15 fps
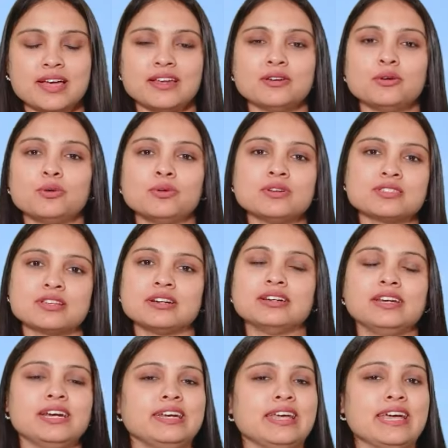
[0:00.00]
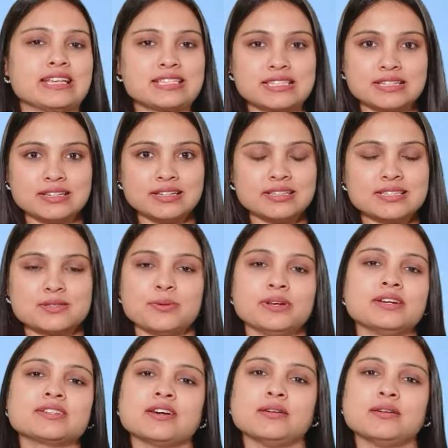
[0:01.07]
and holds a great excellence when it